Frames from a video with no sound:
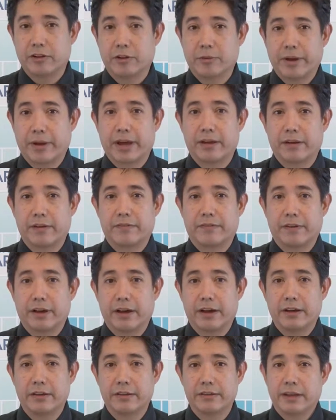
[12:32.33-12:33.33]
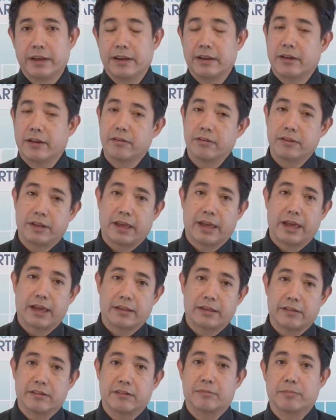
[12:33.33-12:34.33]
and your backup files, and not only
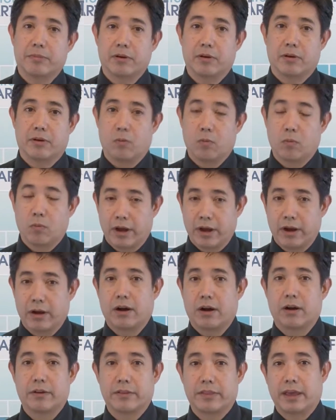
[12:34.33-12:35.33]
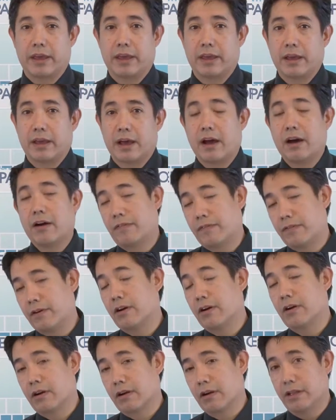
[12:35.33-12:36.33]
access, but where are they, how
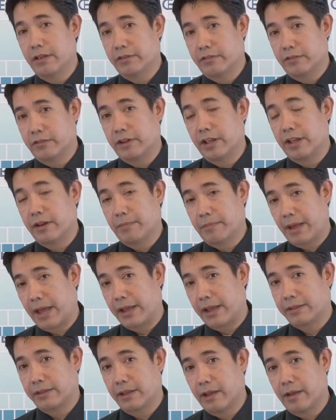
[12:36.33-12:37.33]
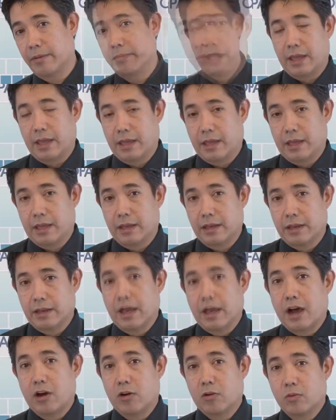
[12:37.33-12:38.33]
far is your data backed up, and
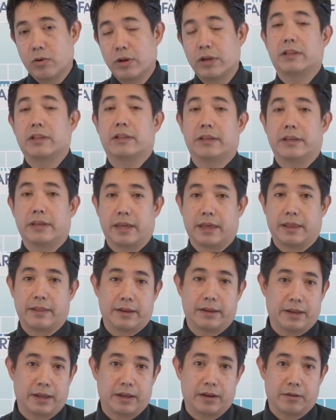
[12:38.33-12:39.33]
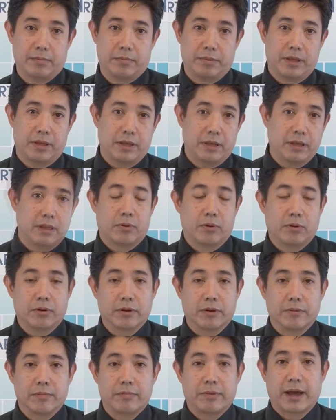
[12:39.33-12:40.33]
how quickly can the data be
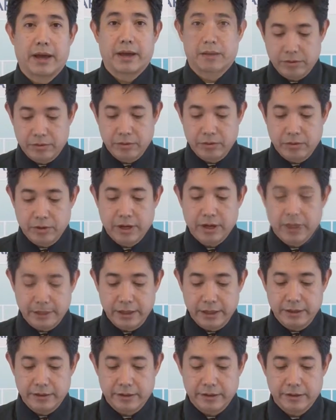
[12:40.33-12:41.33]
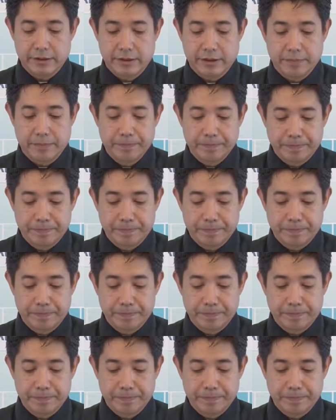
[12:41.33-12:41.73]
ported back to a clean system.